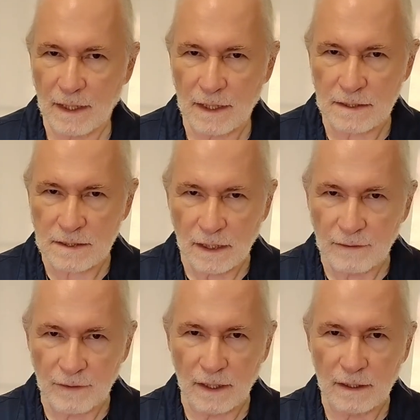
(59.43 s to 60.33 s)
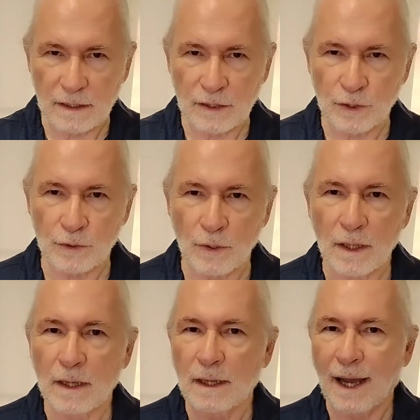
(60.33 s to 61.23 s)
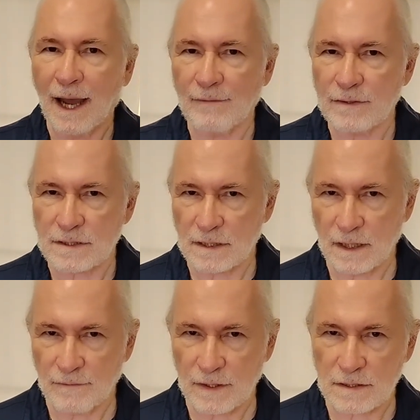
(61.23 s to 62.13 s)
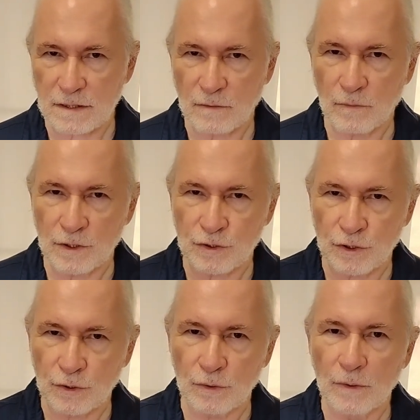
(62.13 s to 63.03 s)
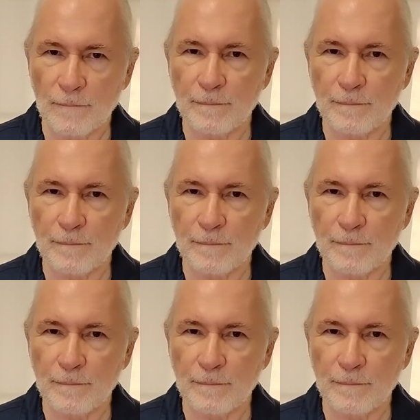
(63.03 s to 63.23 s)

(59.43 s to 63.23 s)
a server, you have a service which you